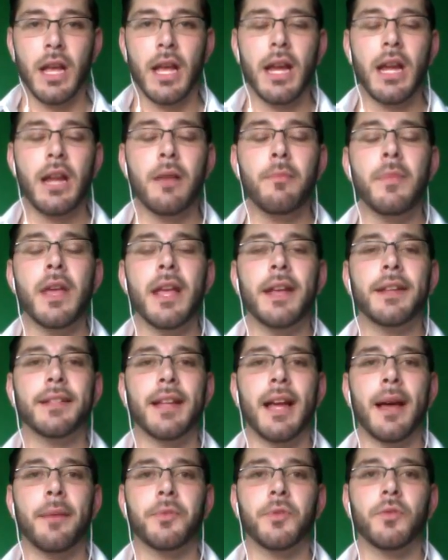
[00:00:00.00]
It makes
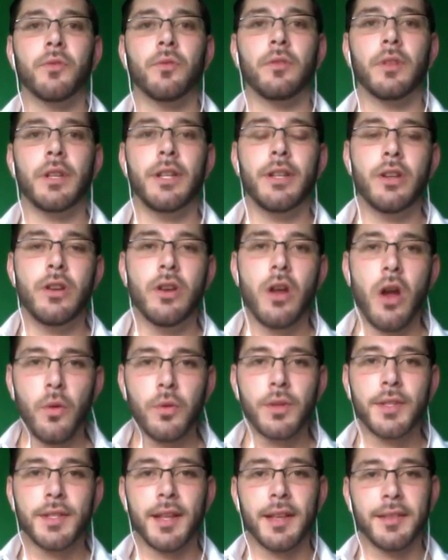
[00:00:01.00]
absolutely no
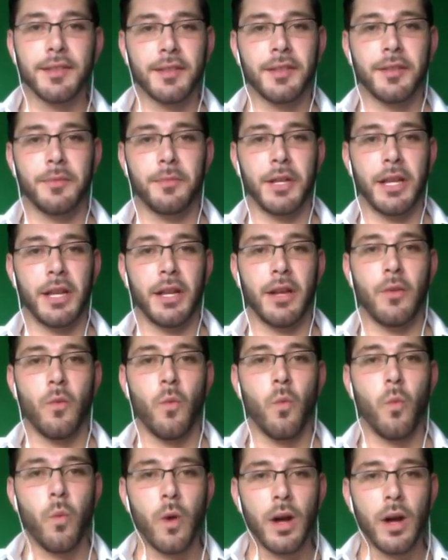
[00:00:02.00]
sense to me
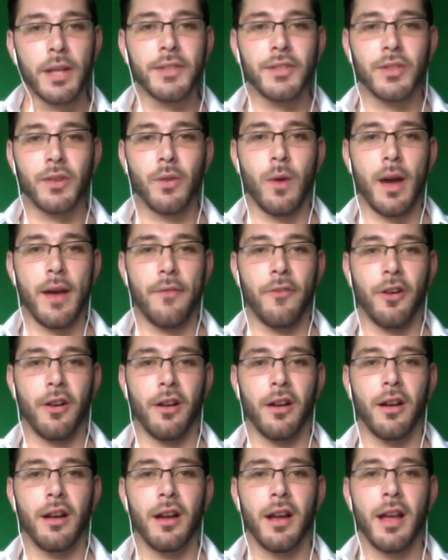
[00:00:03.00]

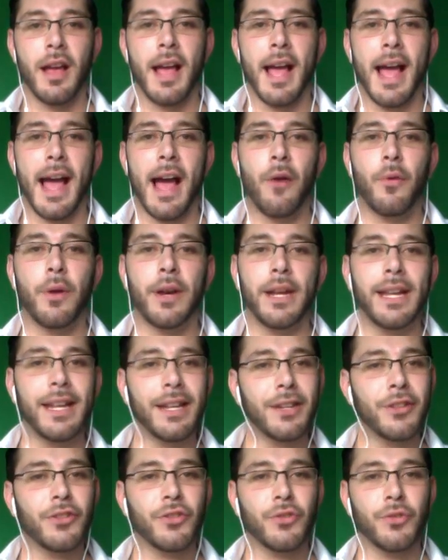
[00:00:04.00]
whatsoever how an
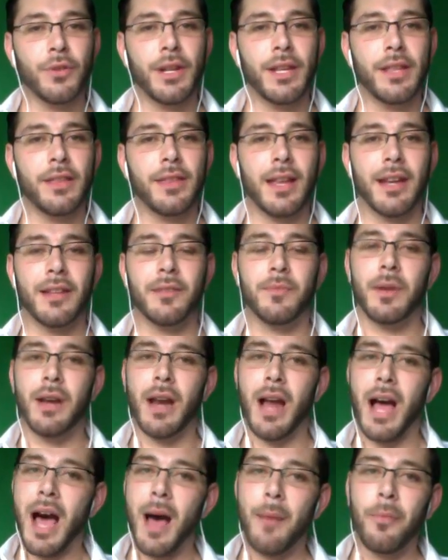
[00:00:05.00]
industry that has been
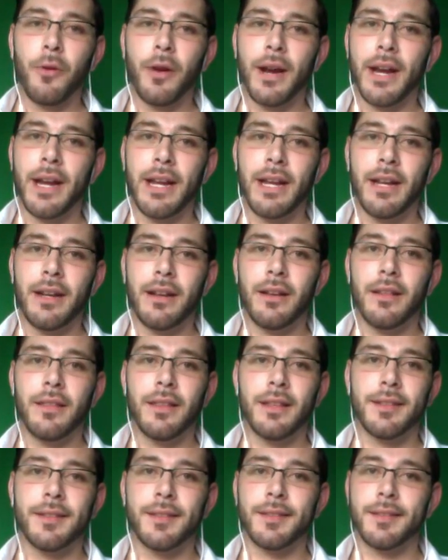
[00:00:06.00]
operating
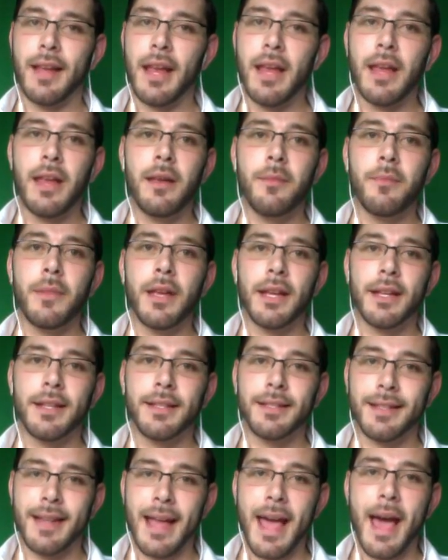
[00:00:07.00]
the same
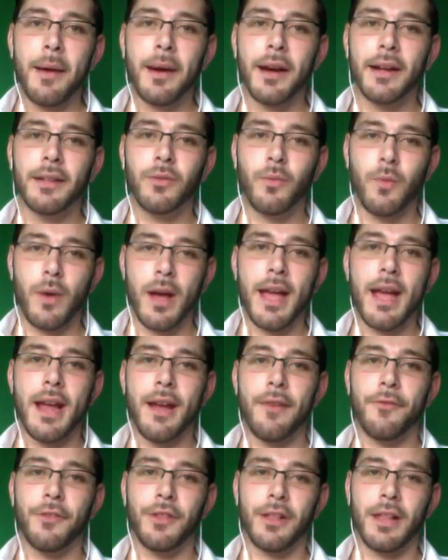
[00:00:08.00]
exact way
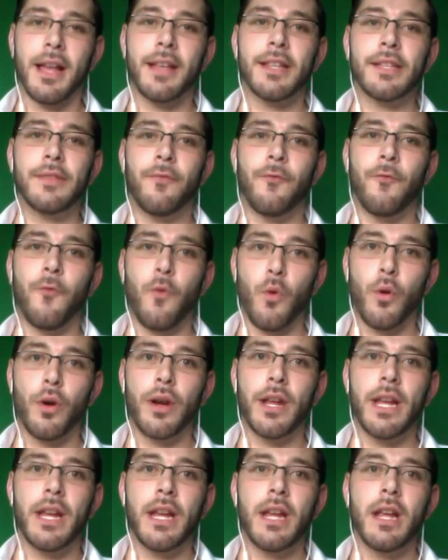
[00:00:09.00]
for the last
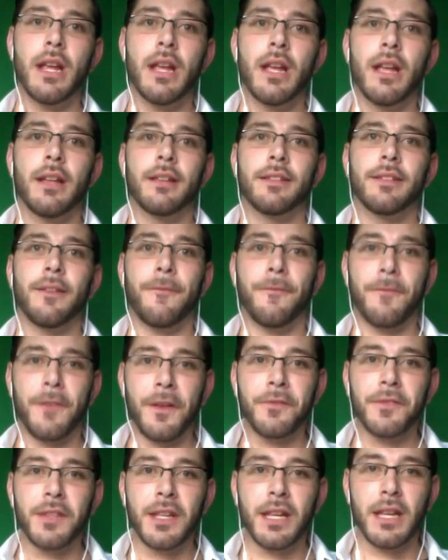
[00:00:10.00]
40 to
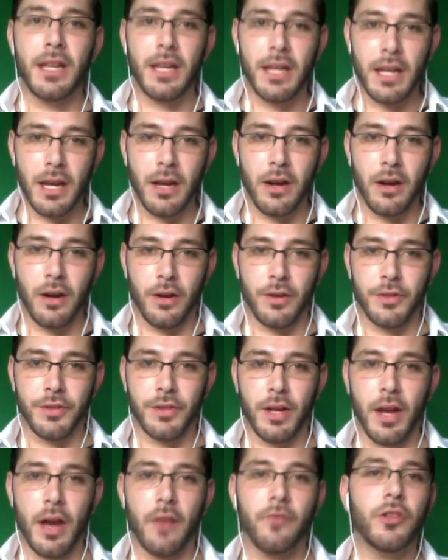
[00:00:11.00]
50
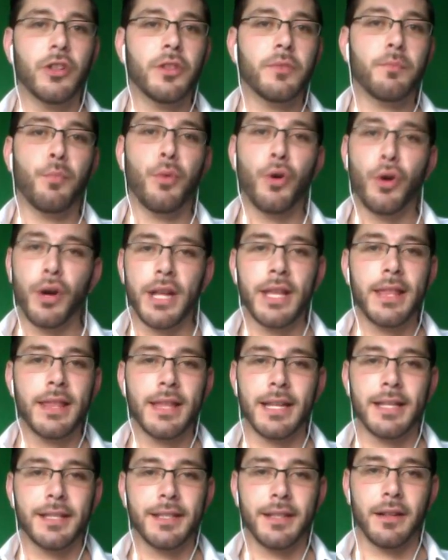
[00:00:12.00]
years of just putting
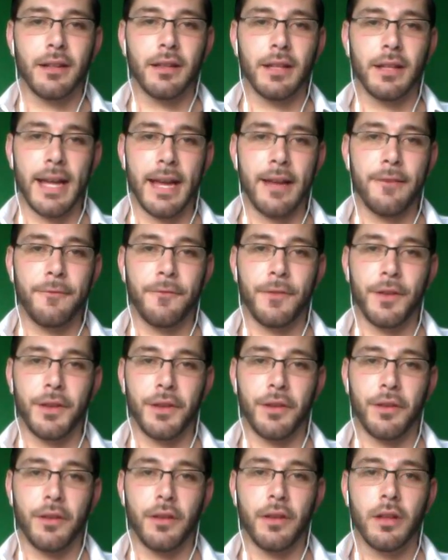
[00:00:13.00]
things in a
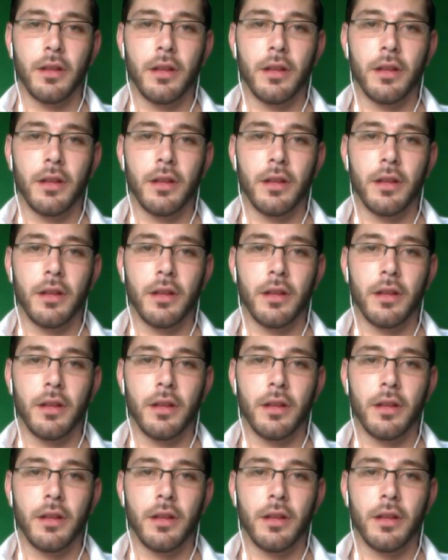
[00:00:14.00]
landfill